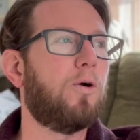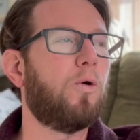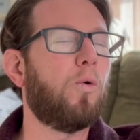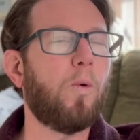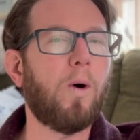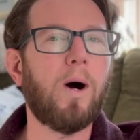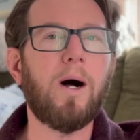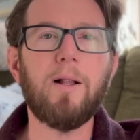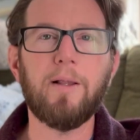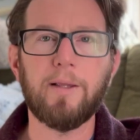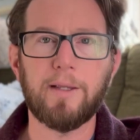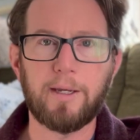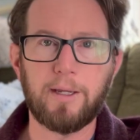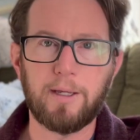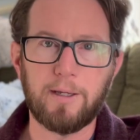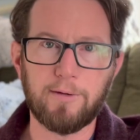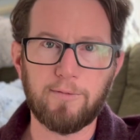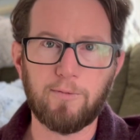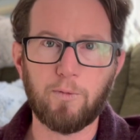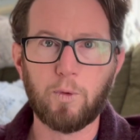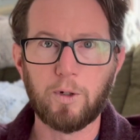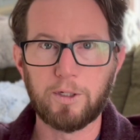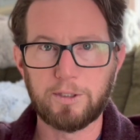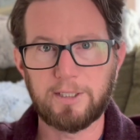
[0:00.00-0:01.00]
quality
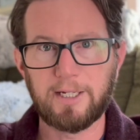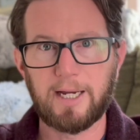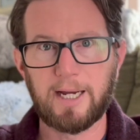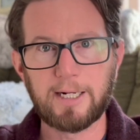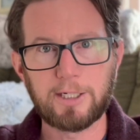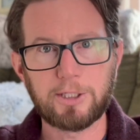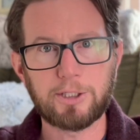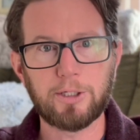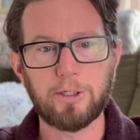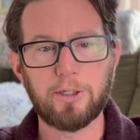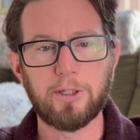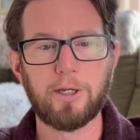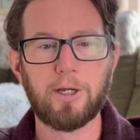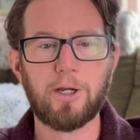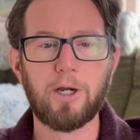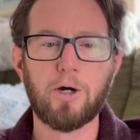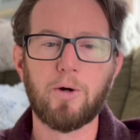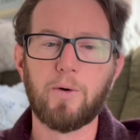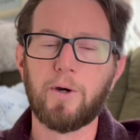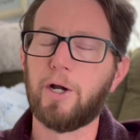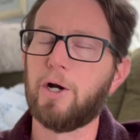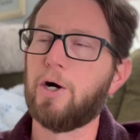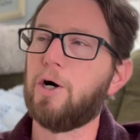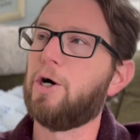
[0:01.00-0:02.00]
of what's actually
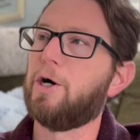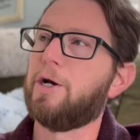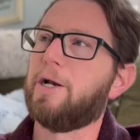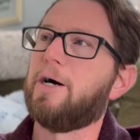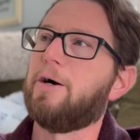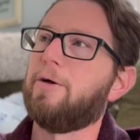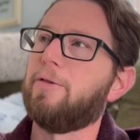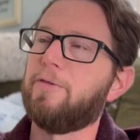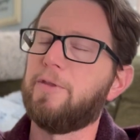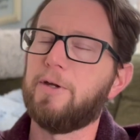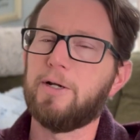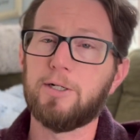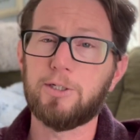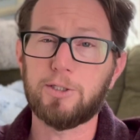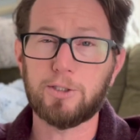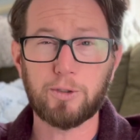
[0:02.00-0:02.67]
going on out there.